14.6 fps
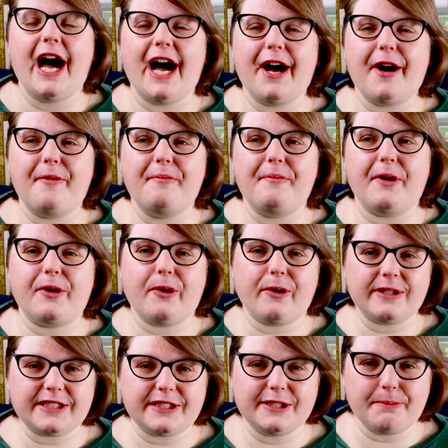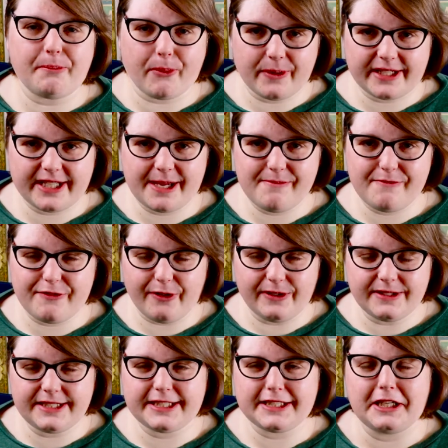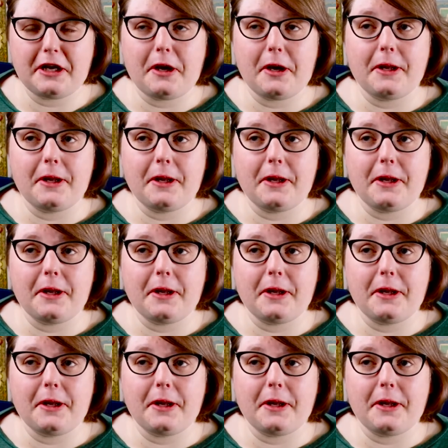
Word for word: Um, of course on the board game front,